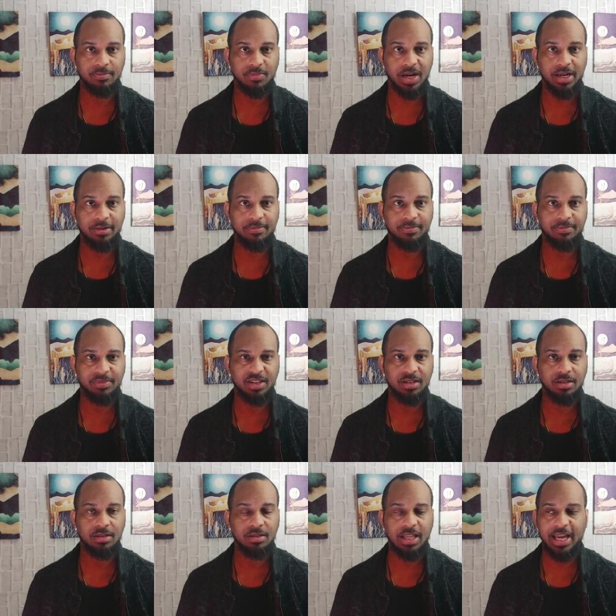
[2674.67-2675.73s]
right?
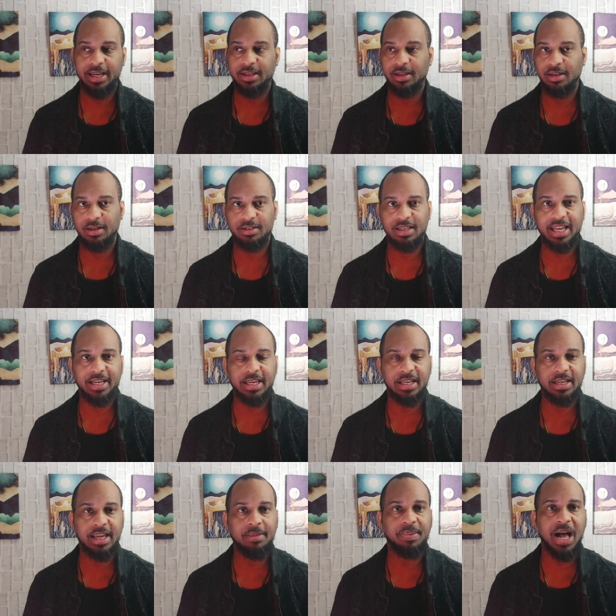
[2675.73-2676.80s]
Like, it's like
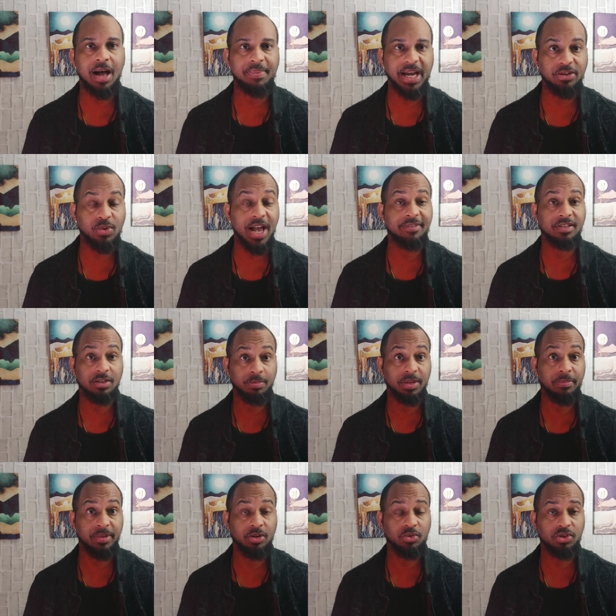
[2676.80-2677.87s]
in hip hop, how you have
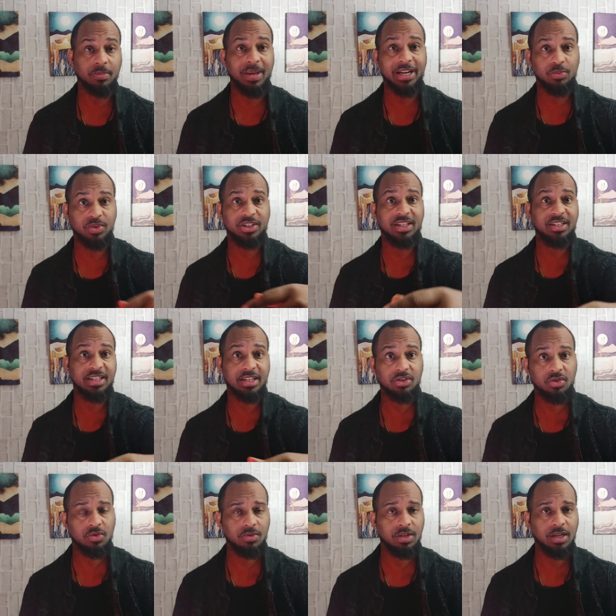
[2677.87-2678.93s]
subliminal. Somebody wants to
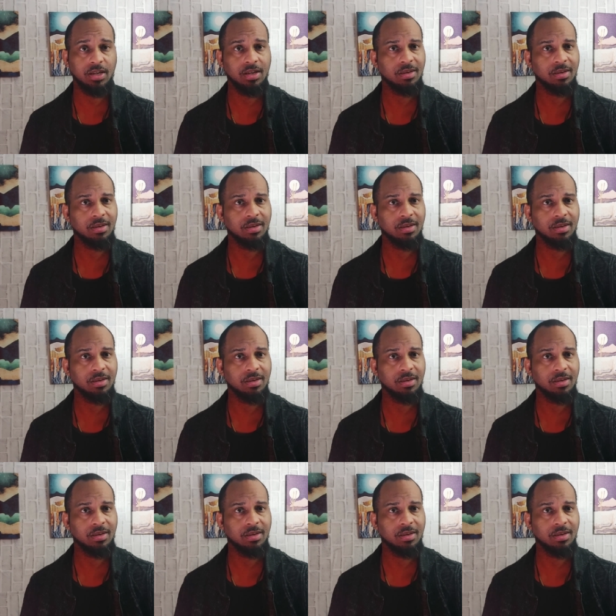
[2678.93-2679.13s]
diss you.